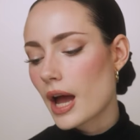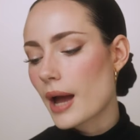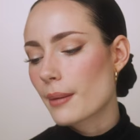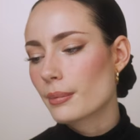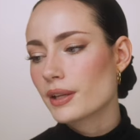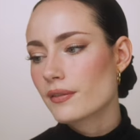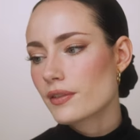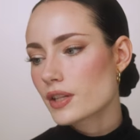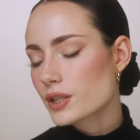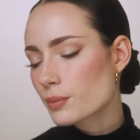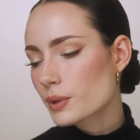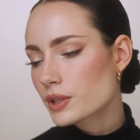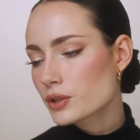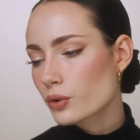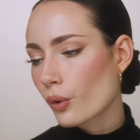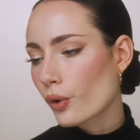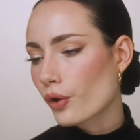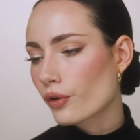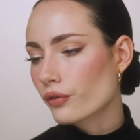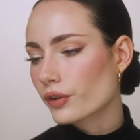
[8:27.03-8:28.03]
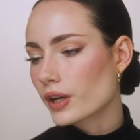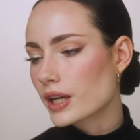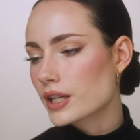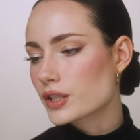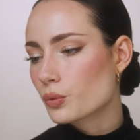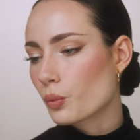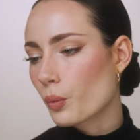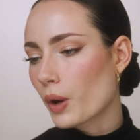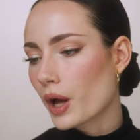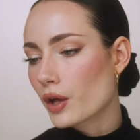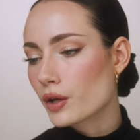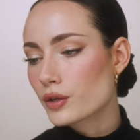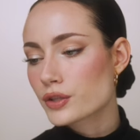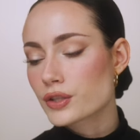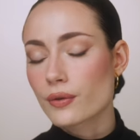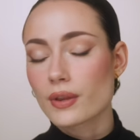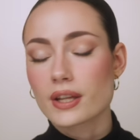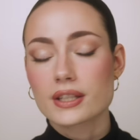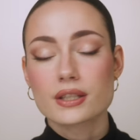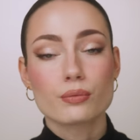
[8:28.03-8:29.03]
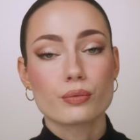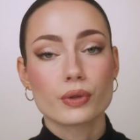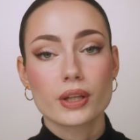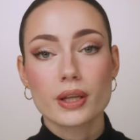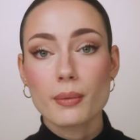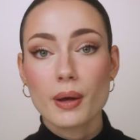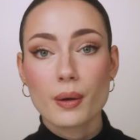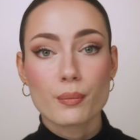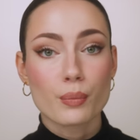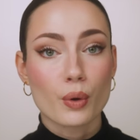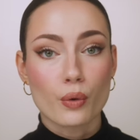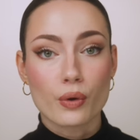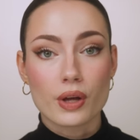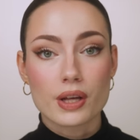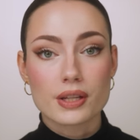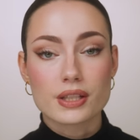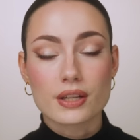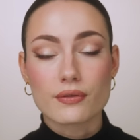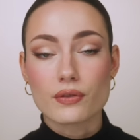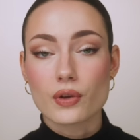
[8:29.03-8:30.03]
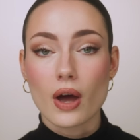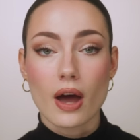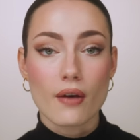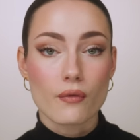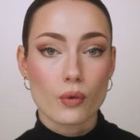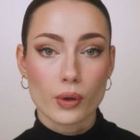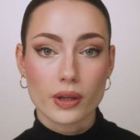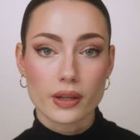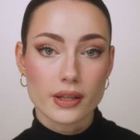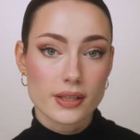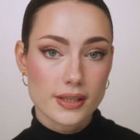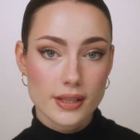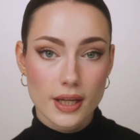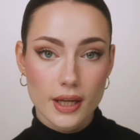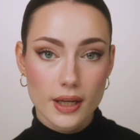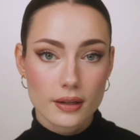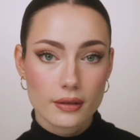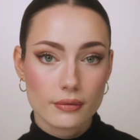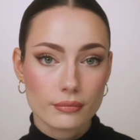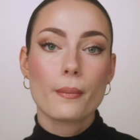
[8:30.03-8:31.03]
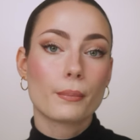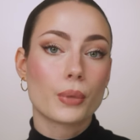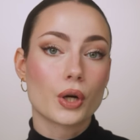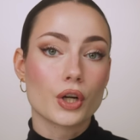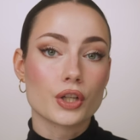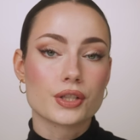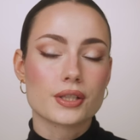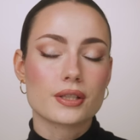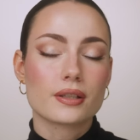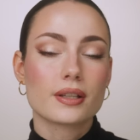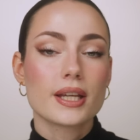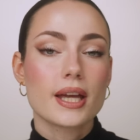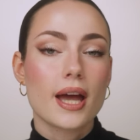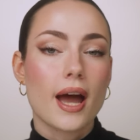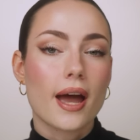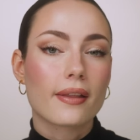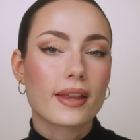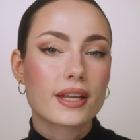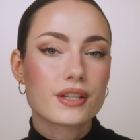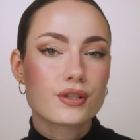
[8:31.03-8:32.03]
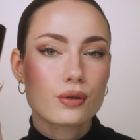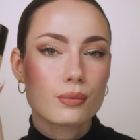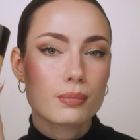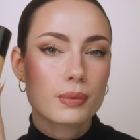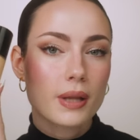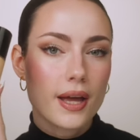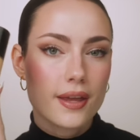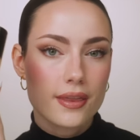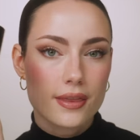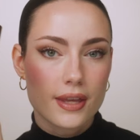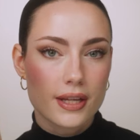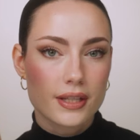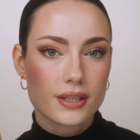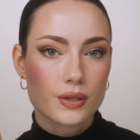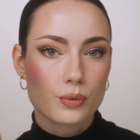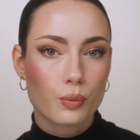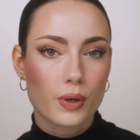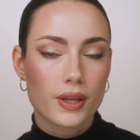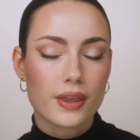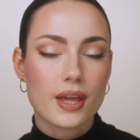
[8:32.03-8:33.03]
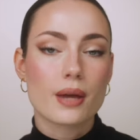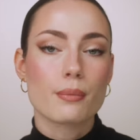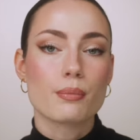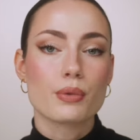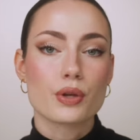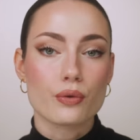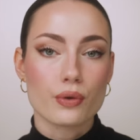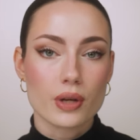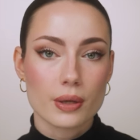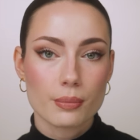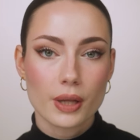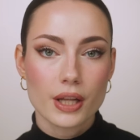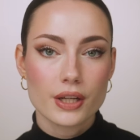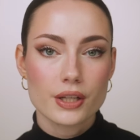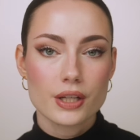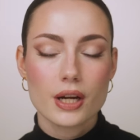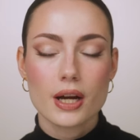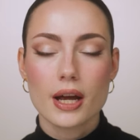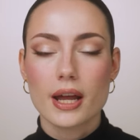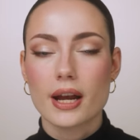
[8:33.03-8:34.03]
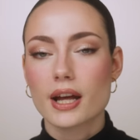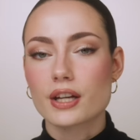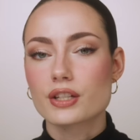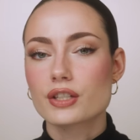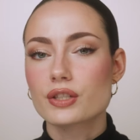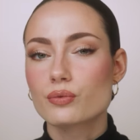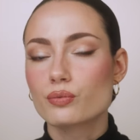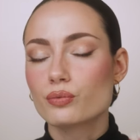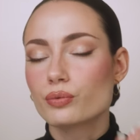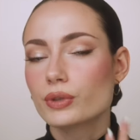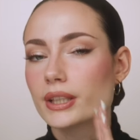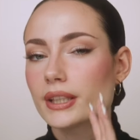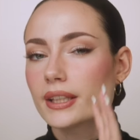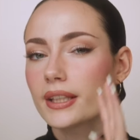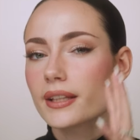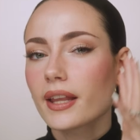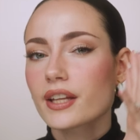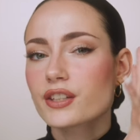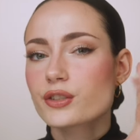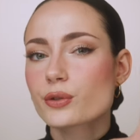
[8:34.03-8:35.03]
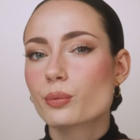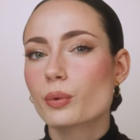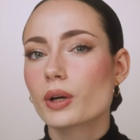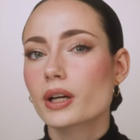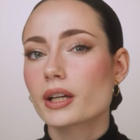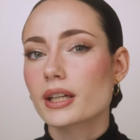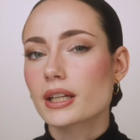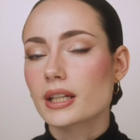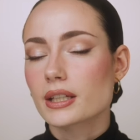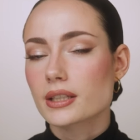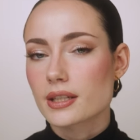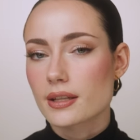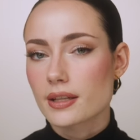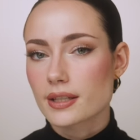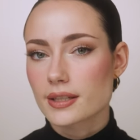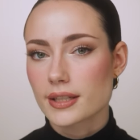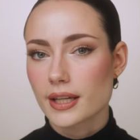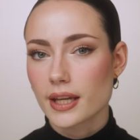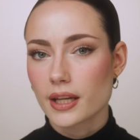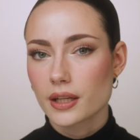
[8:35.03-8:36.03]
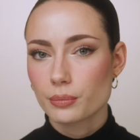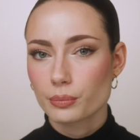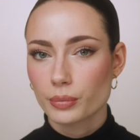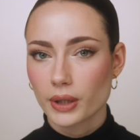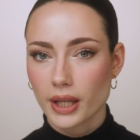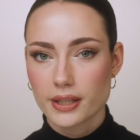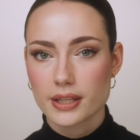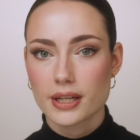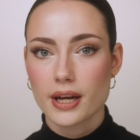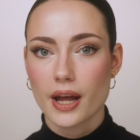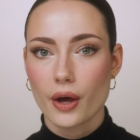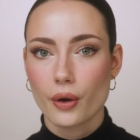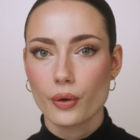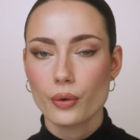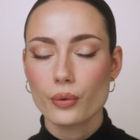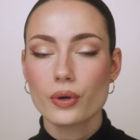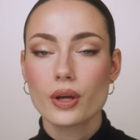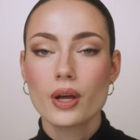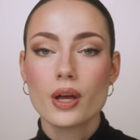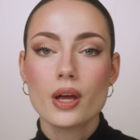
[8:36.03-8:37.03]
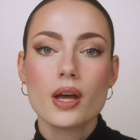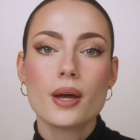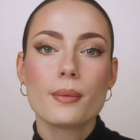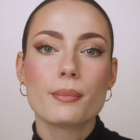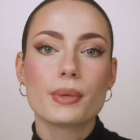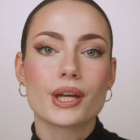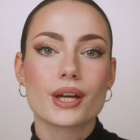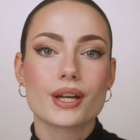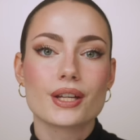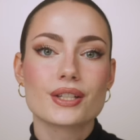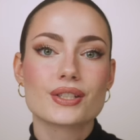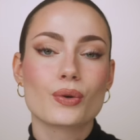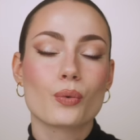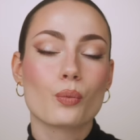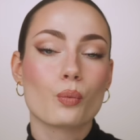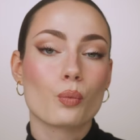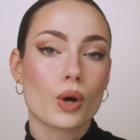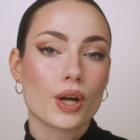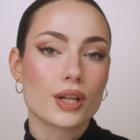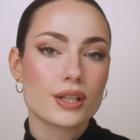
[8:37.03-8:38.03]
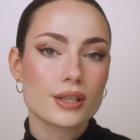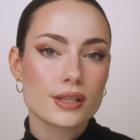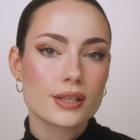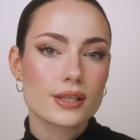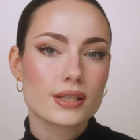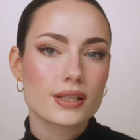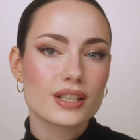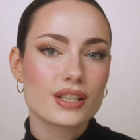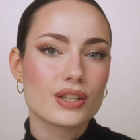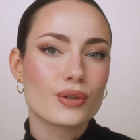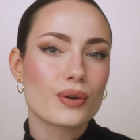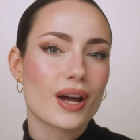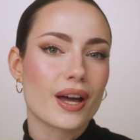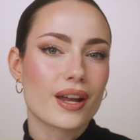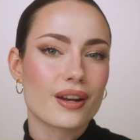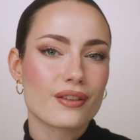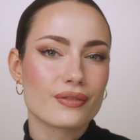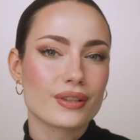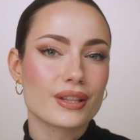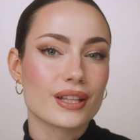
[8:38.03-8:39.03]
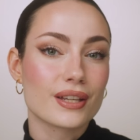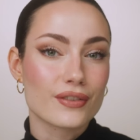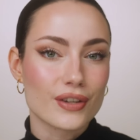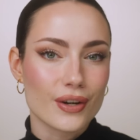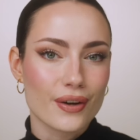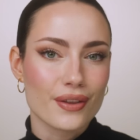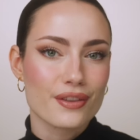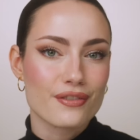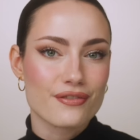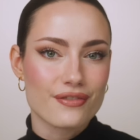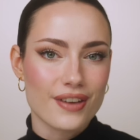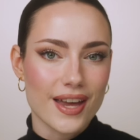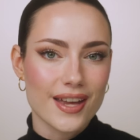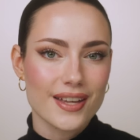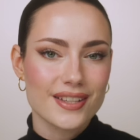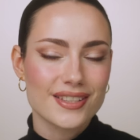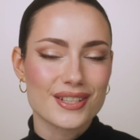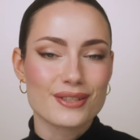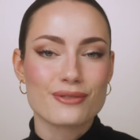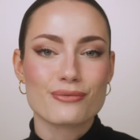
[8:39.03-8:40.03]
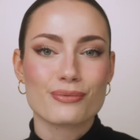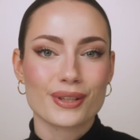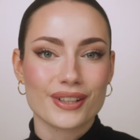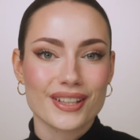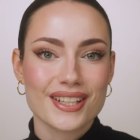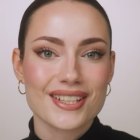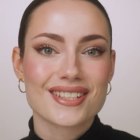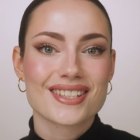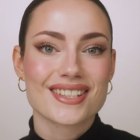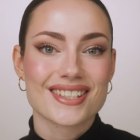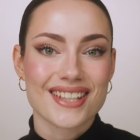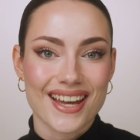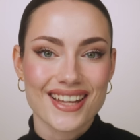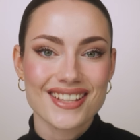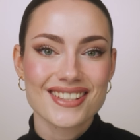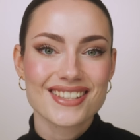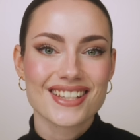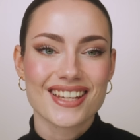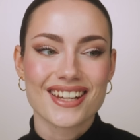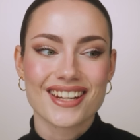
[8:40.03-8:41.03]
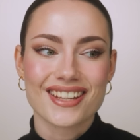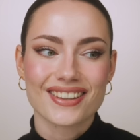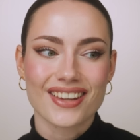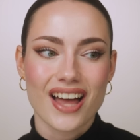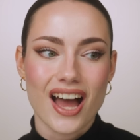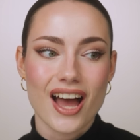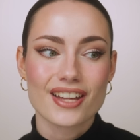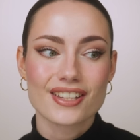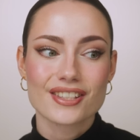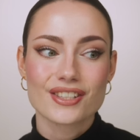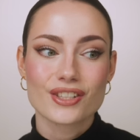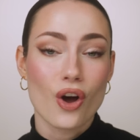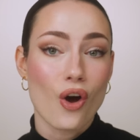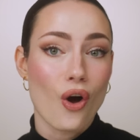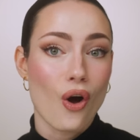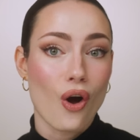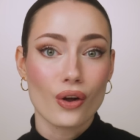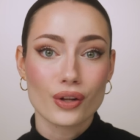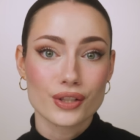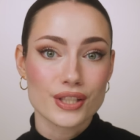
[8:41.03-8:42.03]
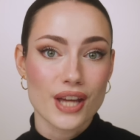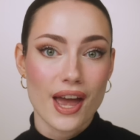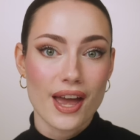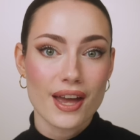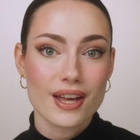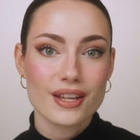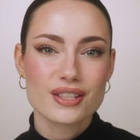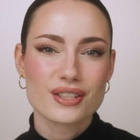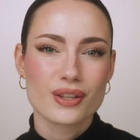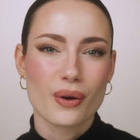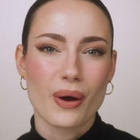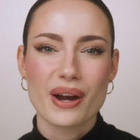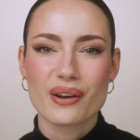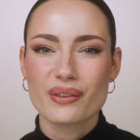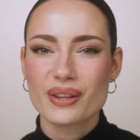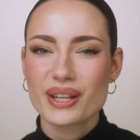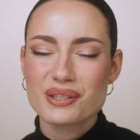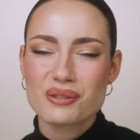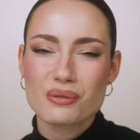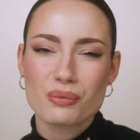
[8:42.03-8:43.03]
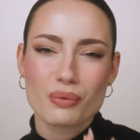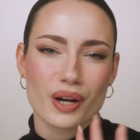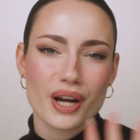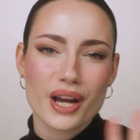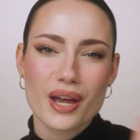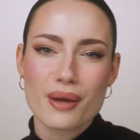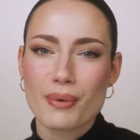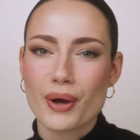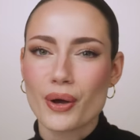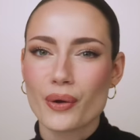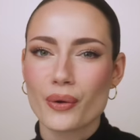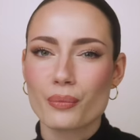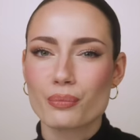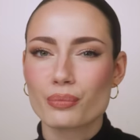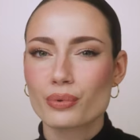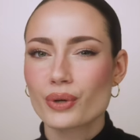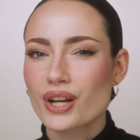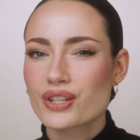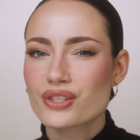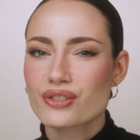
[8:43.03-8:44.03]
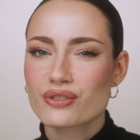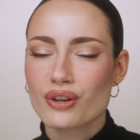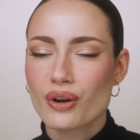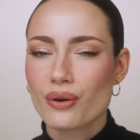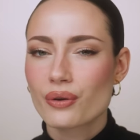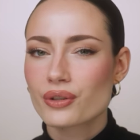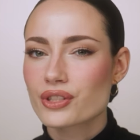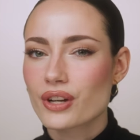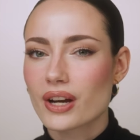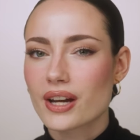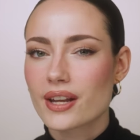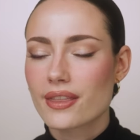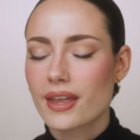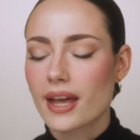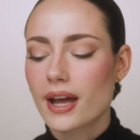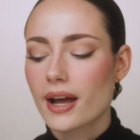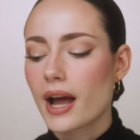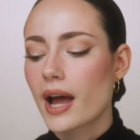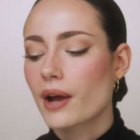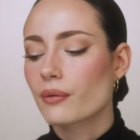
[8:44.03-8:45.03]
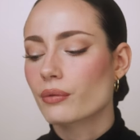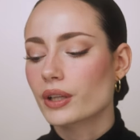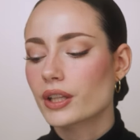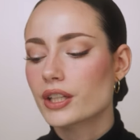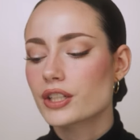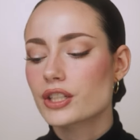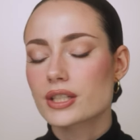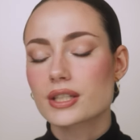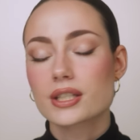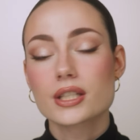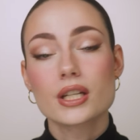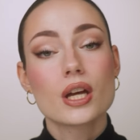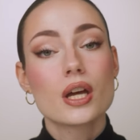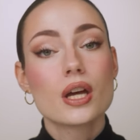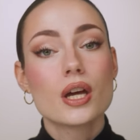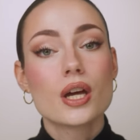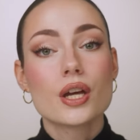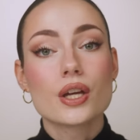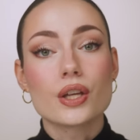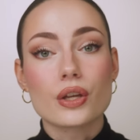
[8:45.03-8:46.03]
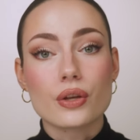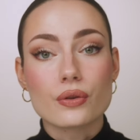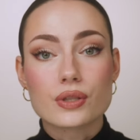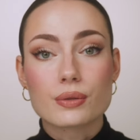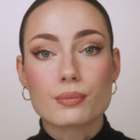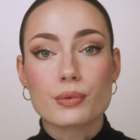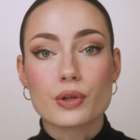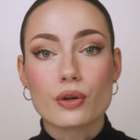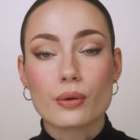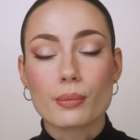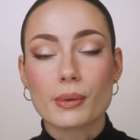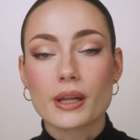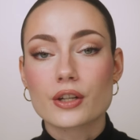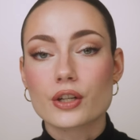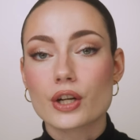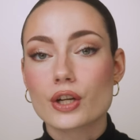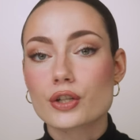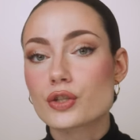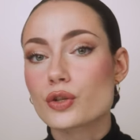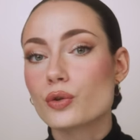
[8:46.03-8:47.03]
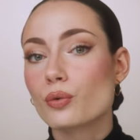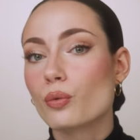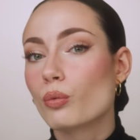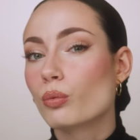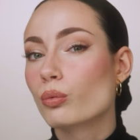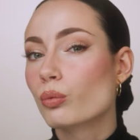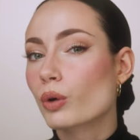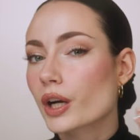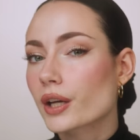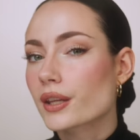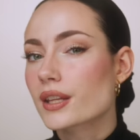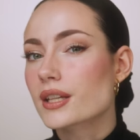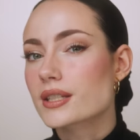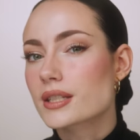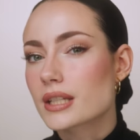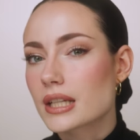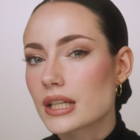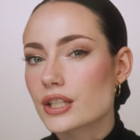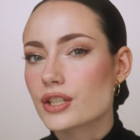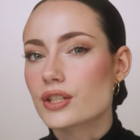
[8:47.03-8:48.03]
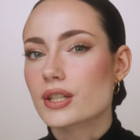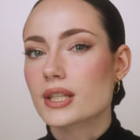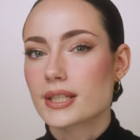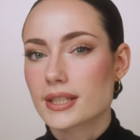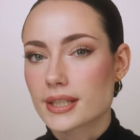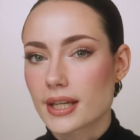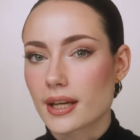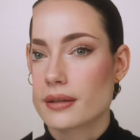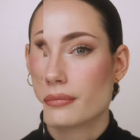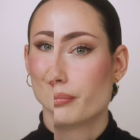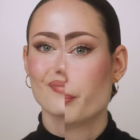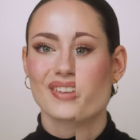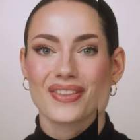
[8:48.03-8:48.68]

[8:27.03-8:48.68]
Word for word: I believe this one's oil free as well, so that's a really big bonus if you have oily skin. Personally, I like to apply this with a beauty blender and I just really like to work it into the skin and blend it out because once you kind of leave it on the face, it really sets and it lasts all day. So I don't like to worry about brush strokes or anything. I really just use a beauty blender to work this into the skin.